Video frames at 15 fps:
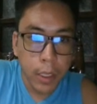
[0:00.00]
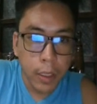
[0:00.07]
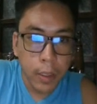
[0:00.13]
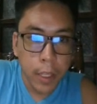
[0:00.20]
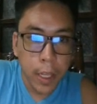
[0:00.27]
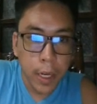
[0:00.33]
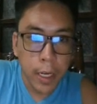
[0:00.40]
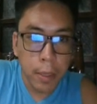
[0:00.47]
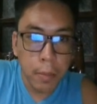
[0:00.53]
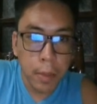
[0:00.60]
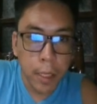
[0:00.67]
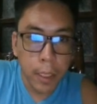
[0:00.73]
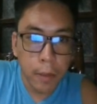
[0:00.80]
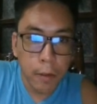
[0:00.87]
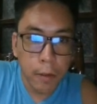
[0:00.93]
the
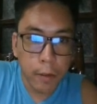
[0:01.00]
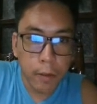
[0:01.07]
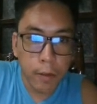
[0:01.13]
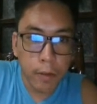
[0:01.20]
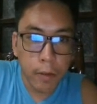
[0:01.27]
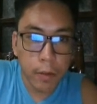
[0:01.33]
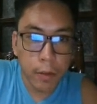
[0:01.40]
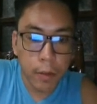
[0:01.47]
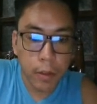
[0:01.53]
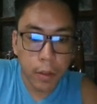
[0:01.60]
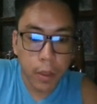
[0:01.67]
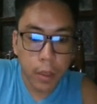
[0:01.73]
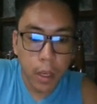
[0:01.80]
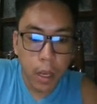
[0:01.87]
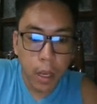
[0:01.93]
limit
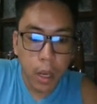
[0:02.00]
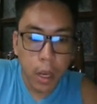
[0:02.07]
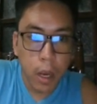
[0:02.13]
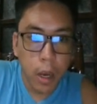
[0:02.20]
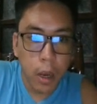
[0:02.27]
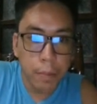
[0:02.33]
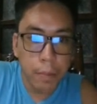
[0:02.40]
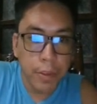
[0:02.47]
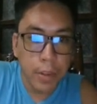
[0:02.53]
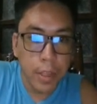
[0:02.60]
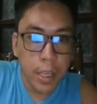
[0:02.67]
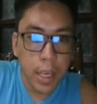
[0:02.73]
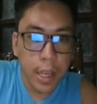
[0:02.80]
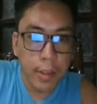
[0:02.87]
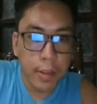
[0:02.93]
of
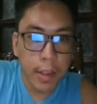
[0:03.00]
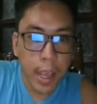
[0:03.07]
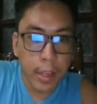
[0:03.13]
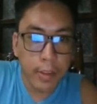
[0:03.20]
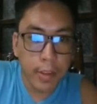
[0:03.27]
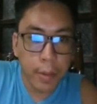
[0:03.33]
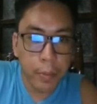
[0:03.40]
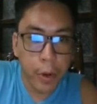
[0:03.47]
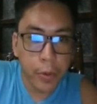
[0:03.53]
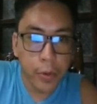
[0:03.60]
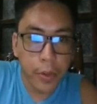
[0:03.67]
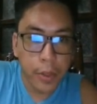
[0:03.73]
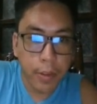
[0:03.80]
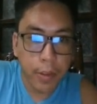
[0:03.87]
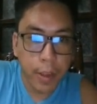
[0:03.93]
c as x
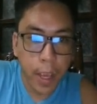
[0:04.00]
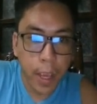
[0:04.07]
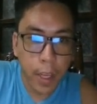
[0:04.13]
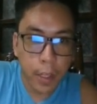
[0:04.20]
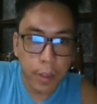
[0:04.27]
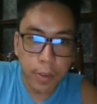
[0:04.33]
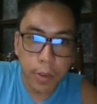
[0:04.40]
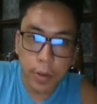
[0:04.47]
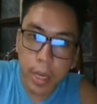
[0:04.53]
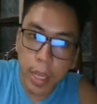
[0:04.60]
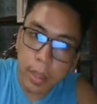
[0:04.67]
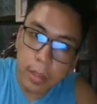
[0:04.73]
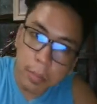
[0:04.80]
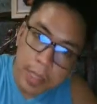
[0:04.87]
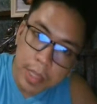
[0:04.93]
approaches a, so
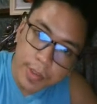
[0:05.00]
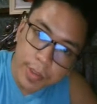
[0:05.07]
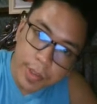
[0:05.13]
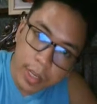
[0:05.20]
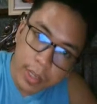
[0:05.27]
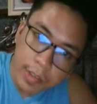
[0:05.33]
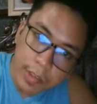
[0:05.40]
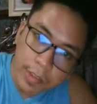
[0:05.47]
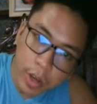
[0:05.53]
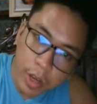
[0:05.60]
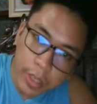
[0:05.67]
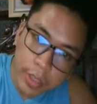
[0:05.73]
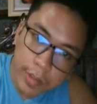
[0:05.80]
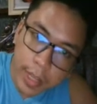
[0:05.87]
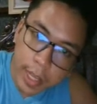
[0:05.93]
that means to say this is
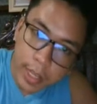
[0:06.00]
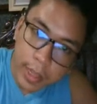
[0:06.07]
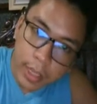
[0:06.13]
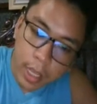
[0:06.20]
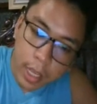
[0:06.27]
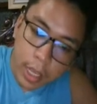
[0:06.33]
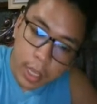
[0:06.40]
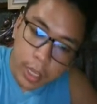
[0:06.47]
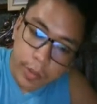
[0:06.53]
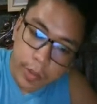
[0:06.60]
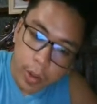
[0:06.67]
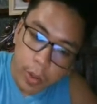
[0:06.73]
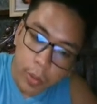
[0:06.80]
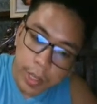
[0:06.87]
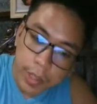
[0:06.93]
constant, is
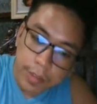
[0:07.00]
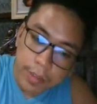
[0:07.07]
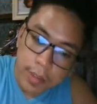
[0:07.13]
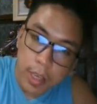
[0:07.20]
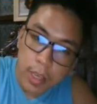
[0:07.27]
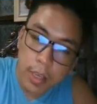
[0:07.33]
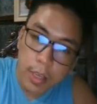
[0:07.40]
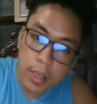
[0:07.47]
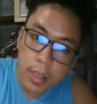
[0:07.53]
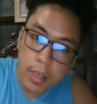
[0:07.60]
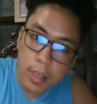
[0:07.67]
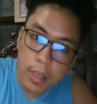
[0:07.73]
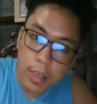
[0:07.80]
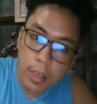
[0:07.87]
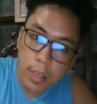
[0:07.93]
always c.
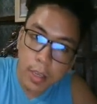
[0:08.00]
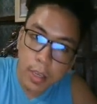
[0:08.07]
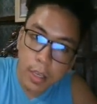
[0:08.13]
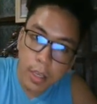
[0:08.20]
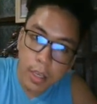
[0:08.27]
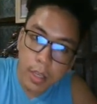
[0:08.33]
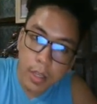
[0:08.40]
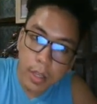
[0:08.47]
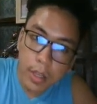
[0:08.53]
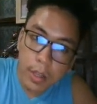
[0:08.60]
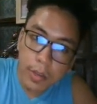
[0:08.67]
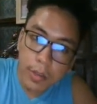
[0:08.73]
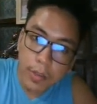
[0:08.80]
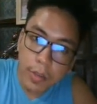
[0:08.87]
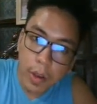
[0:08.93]

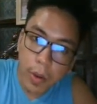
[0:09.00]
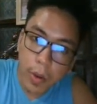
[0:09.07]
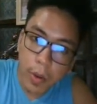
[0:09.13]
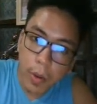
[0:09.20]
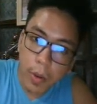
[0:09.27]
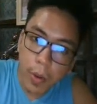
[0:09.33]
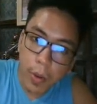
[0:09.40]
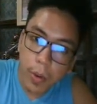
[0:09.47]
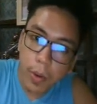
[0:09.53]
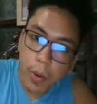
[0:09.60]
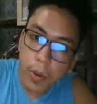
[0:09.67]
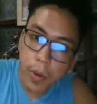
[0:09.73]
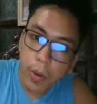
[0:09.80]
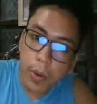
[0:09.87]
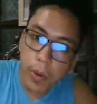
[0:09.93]

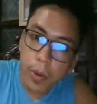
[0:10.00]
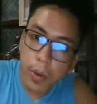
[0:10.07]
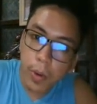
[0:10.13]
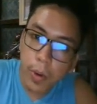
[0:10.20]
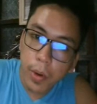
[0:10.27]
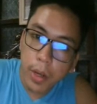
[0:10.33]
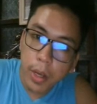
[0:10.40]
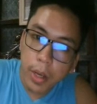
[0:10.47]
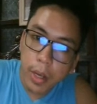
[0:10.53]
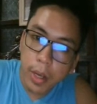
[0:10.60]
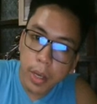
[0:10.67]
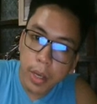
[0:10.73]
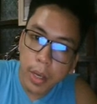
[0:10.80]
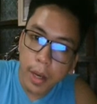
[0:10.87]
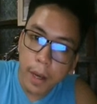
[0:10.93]
So
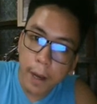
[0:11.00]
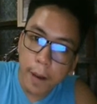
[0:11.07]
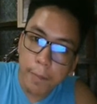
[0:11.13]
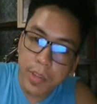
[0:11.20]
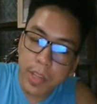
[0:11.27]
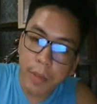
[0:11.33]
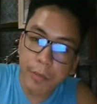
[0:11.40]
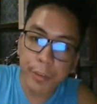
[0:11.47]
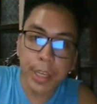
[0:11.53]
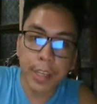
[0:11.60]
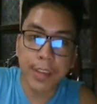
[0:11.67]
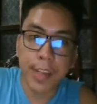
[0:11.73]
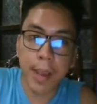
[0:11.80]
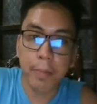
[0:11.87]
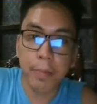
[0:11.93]
say for
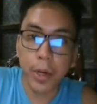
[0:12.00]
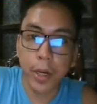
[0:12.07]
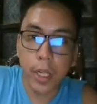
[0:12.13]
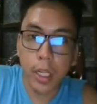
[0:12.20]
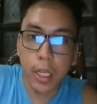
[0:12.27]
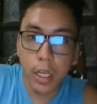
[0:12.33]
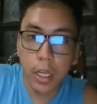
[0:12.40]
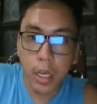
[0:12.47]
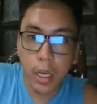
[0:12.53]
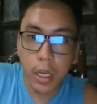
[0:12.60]
example,